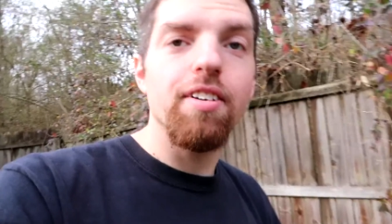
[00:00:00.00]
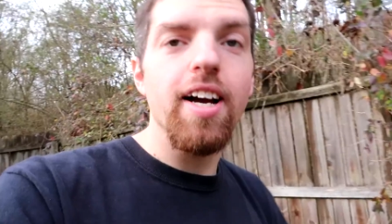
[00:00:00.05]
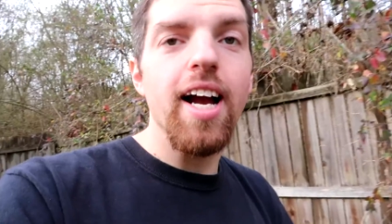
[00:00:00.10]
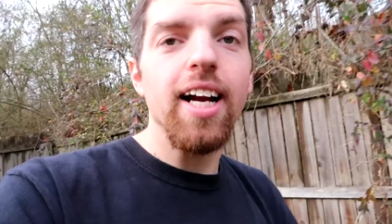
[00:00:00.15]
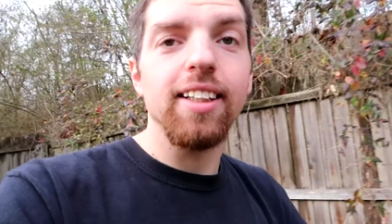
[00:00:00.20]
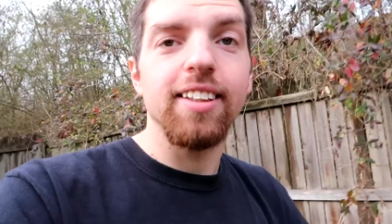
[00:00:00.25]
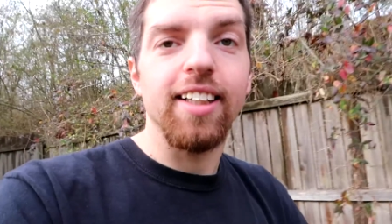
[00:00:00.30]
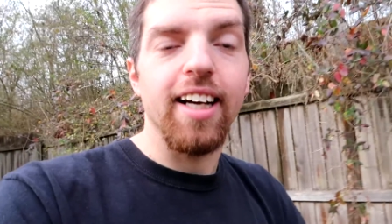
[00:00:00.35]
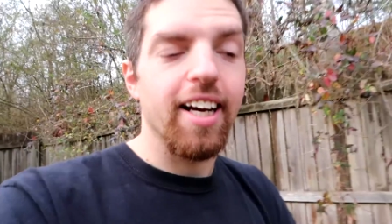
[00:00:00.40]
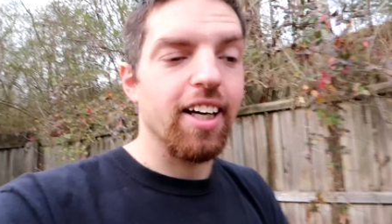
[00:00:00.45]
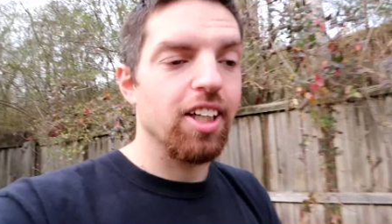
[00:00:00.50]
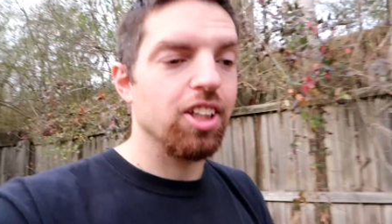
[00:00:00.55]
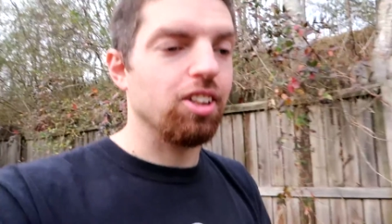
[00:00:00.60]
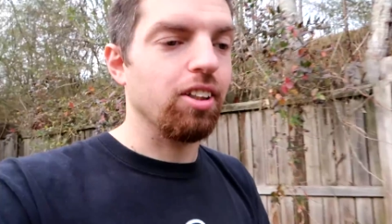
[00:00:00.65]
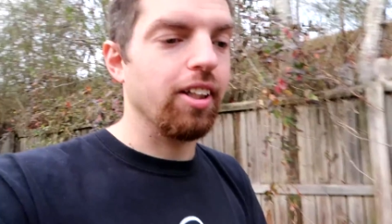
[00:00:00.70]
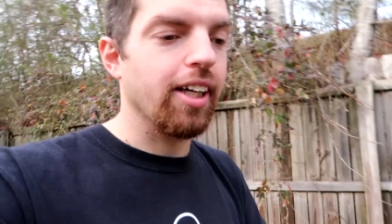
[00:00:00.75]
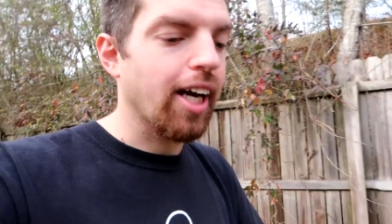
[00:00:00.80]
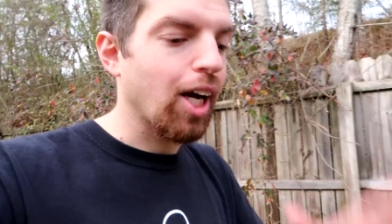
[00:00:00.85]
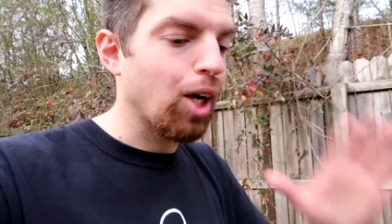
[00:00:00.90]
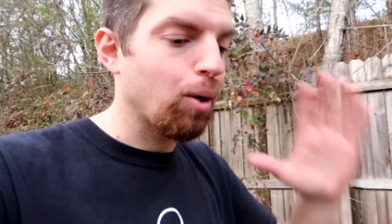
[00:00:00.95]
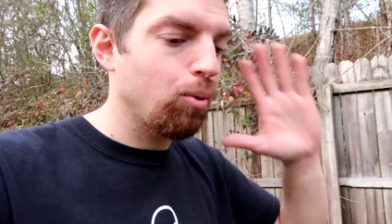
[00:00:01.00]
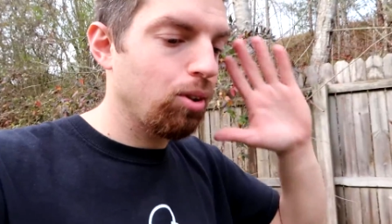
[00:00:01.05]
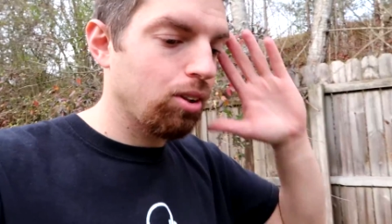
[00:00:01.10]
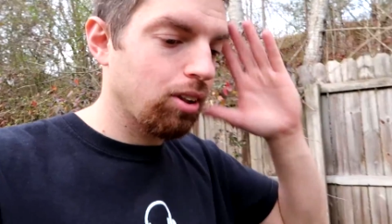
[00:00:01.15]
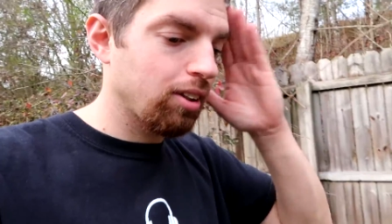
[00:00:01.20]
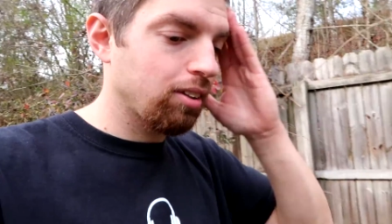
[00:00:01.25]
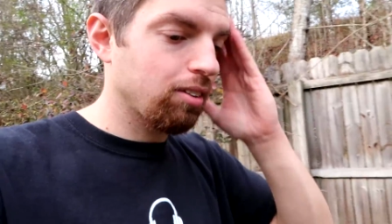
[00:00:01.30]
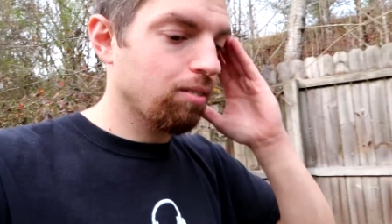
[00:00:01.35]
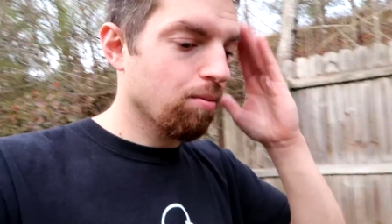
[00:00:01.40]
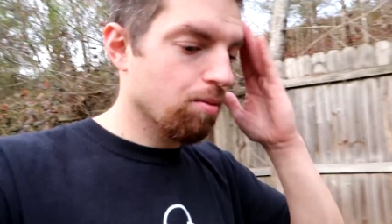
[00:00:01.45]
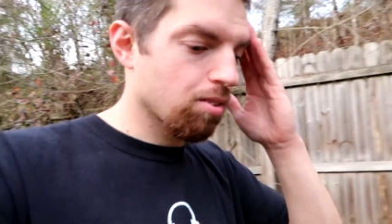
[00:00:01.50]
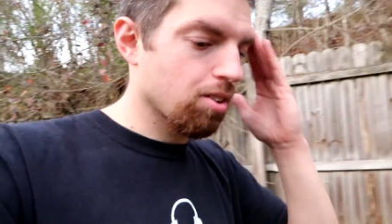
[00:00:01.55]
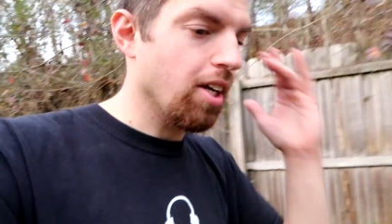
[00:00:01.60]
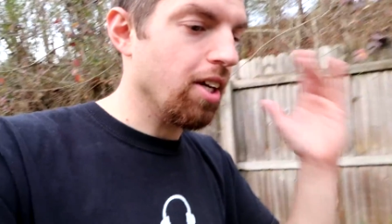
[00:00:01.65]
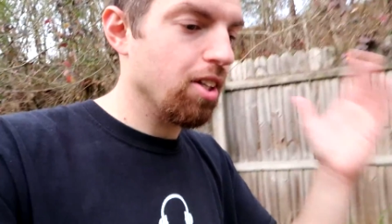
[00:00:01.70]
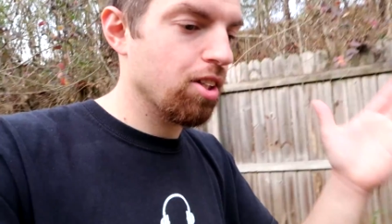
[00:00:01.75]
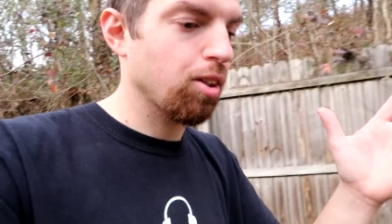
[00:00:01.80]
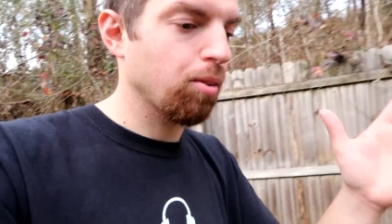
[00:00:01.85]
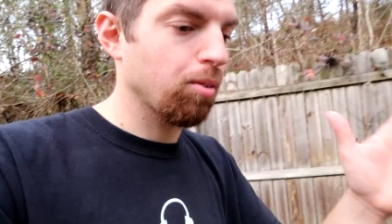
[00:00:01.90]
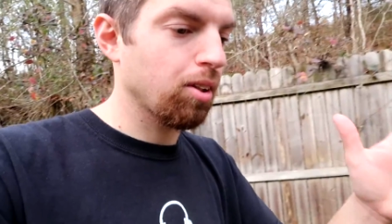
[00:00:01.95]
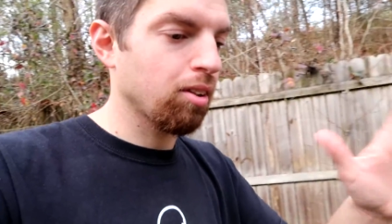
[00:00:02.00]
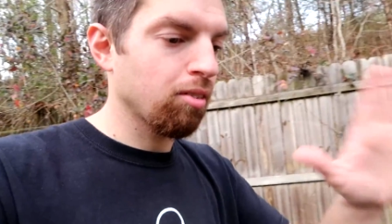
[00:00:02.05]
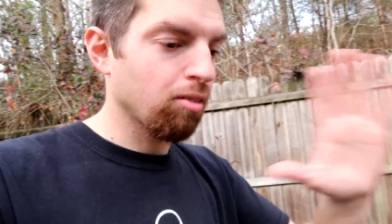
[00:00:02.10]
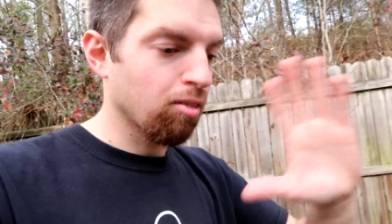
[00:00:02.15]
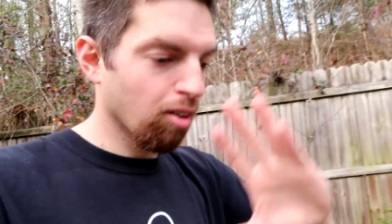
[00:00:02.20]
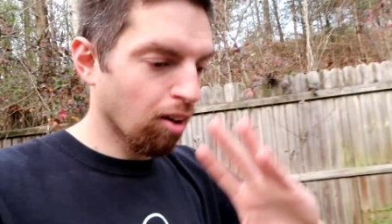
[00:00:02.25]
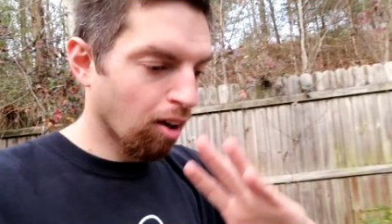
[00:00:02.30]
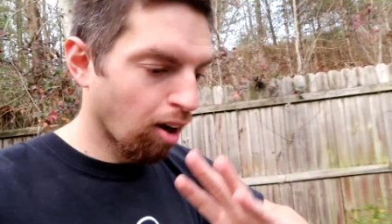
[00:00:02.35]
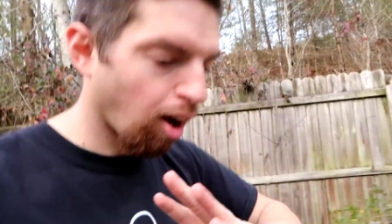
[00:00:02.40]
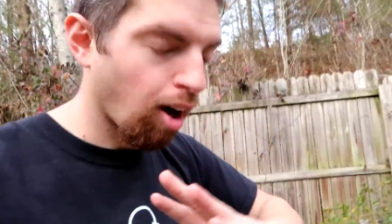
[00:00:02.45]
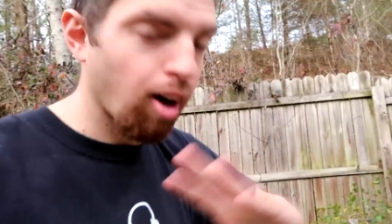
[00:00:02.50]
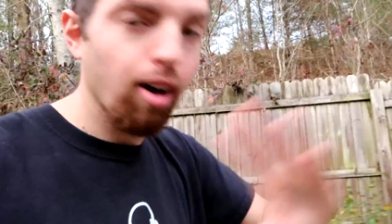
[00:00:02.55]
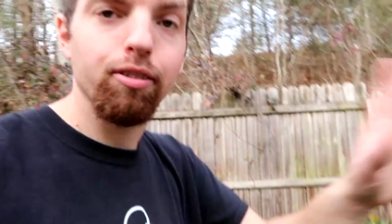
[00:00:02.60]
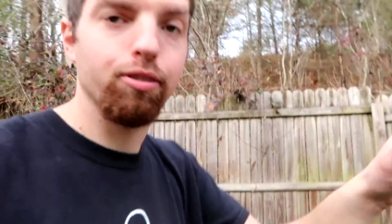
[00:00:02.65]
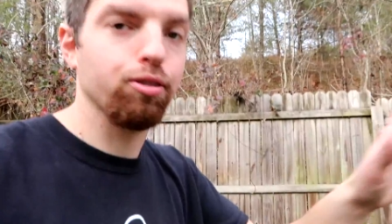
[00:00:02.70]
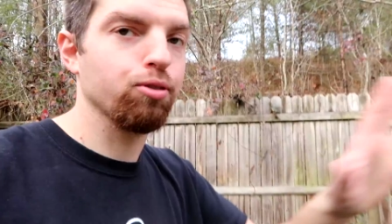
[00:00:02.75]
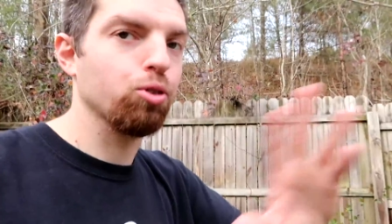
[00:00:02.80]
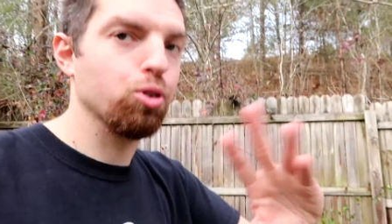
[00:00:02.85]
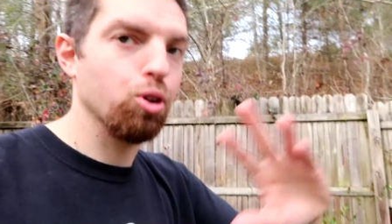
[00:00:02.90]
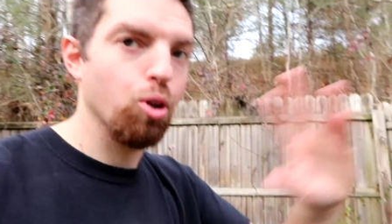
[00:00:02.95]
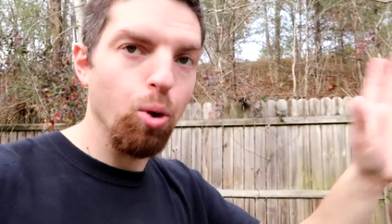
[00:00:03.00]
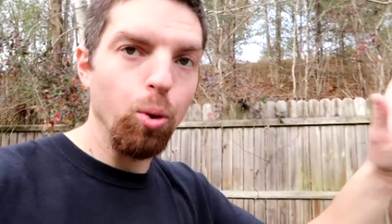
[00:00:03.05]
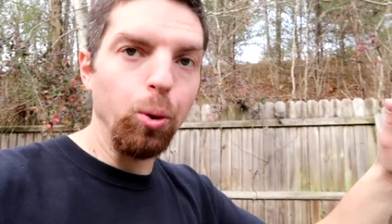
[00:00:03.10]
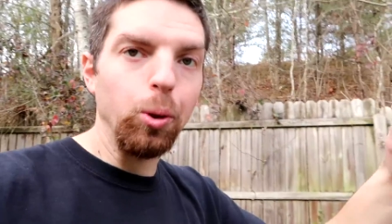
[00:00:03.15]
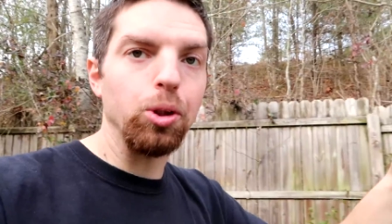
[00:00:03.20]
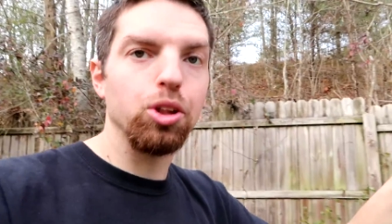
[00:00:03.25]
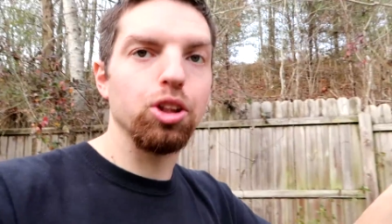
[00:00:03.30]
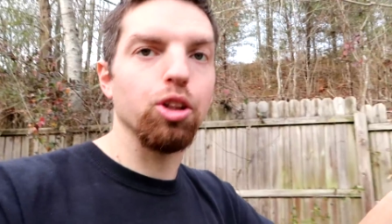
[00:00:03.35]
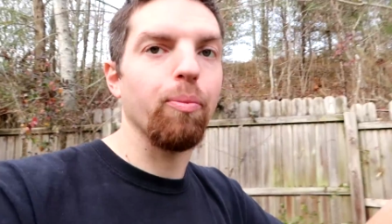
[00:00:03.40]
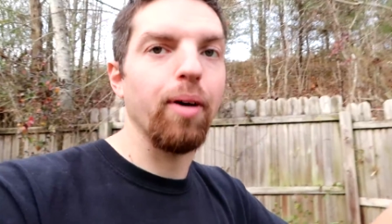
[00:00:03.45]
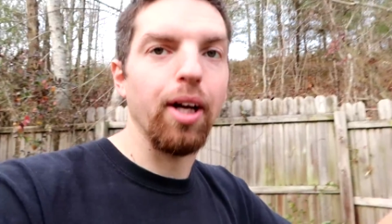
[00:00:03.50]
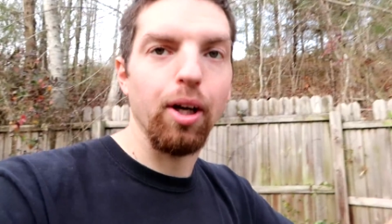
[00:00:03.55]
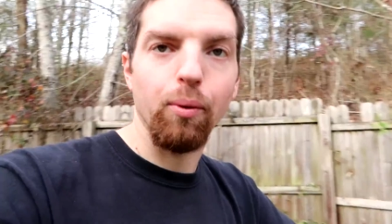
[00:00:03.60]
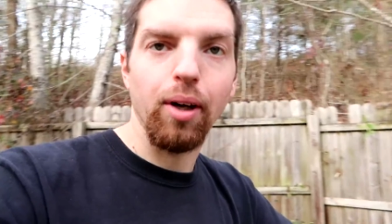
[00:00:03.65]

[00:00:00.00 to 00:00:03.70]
fact, actually, I will say something off course to my